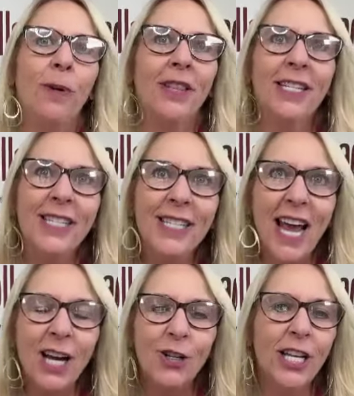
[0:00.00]
but this is
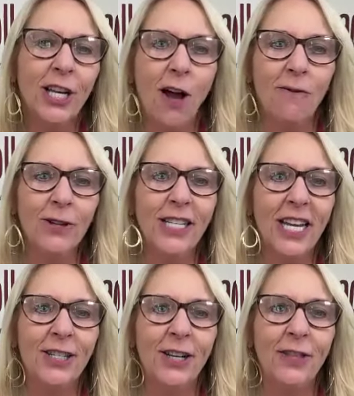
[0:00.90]
actually a
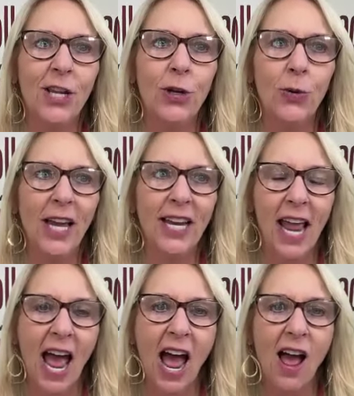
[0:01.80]
conversation that you can
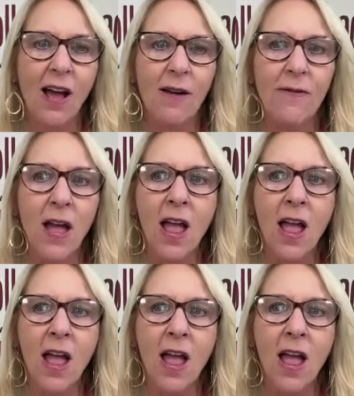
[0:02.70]
have